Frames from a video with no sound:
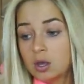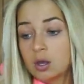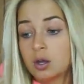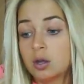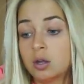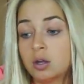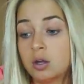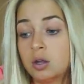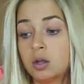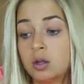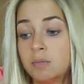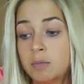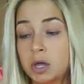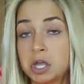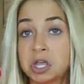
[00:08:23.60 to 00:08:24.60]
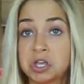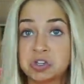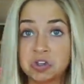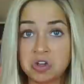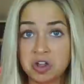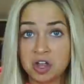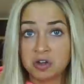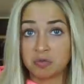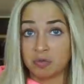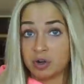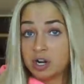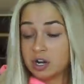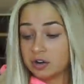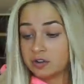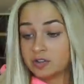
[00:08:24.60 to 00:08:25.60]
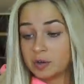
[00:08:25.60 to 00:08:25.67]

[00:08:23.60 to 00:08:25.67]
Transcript: Um, I guess I'll like read or